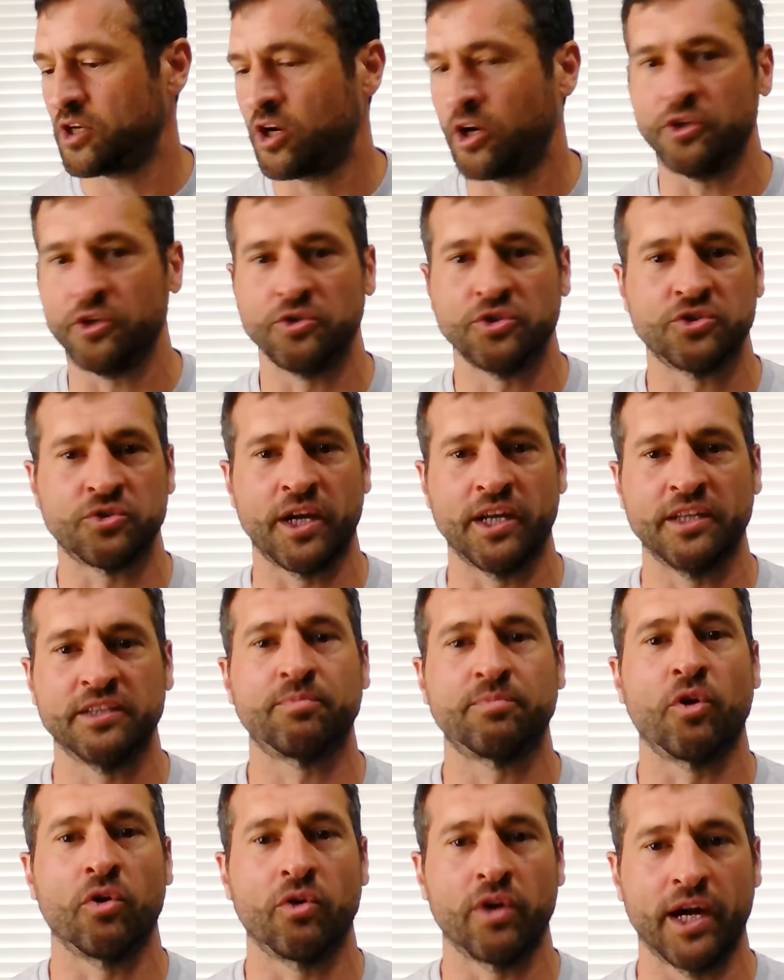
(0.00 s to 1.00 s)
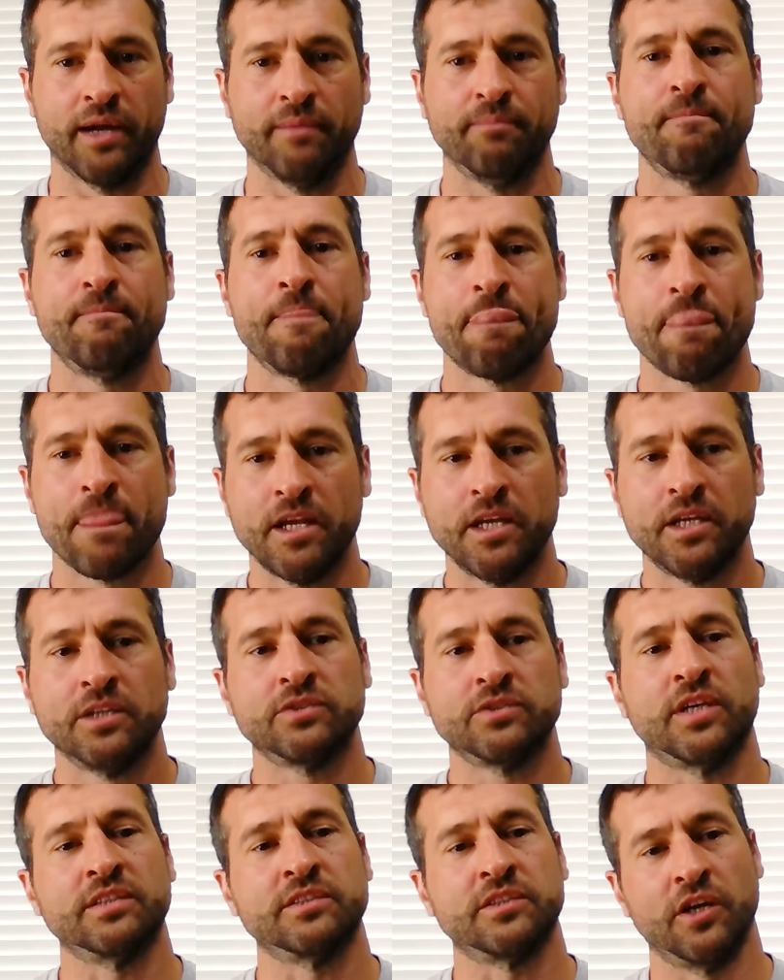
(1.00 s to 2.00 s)
cardio shreds program. I
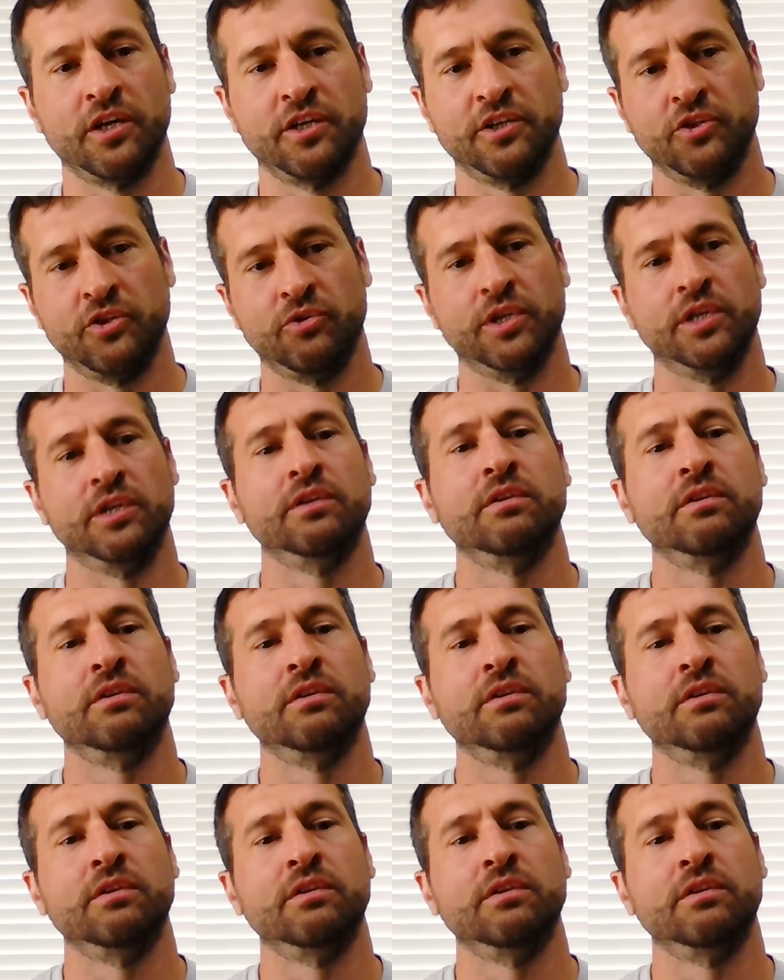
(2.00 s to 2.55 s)
started